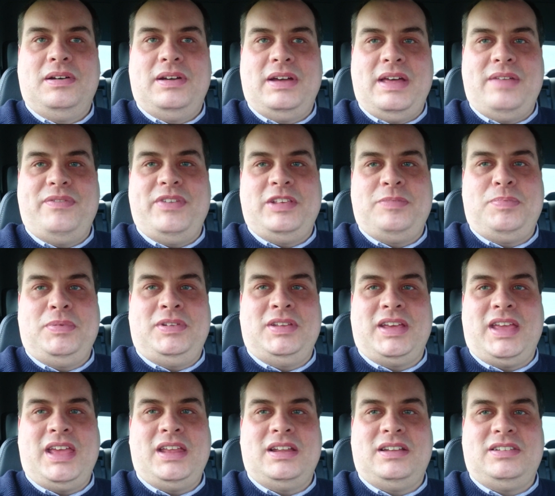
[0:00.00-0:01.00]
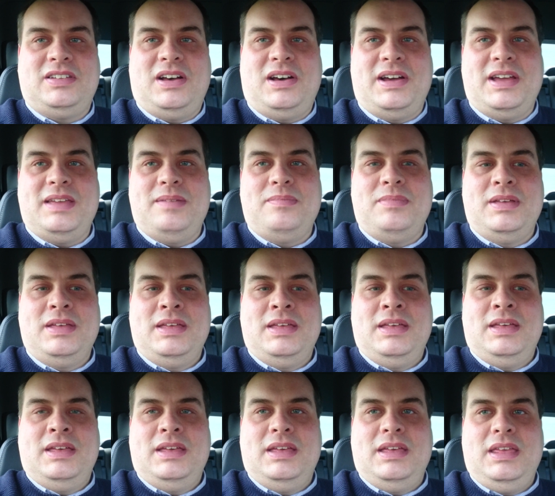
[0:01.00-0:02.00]
at this particular time.
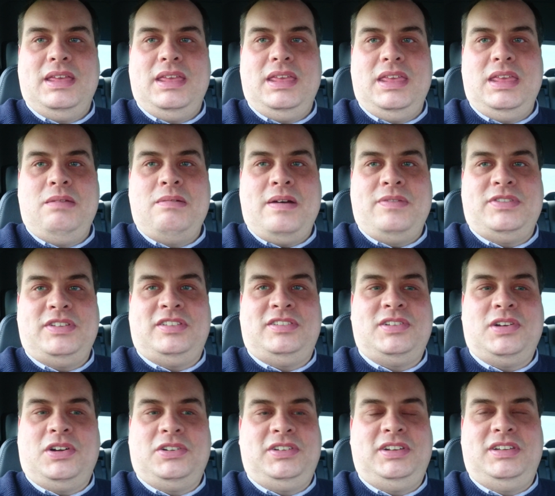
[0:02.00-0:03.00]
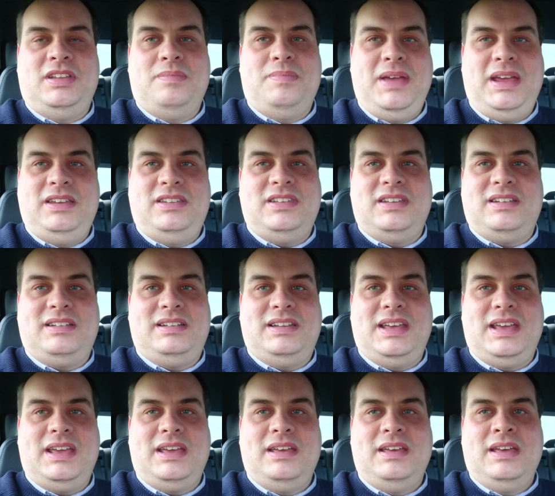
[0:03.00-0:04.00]
You have to start it
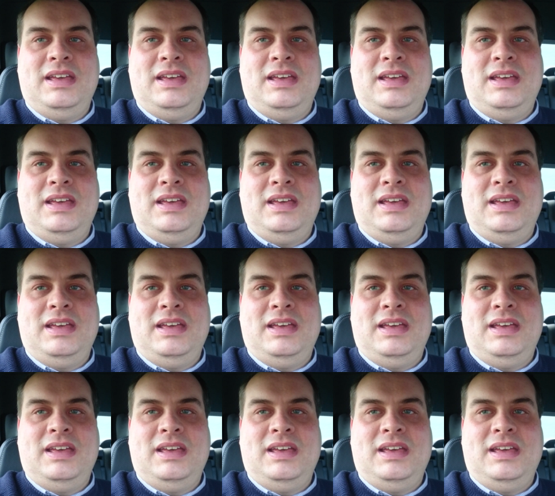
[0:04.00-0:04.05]
immediately.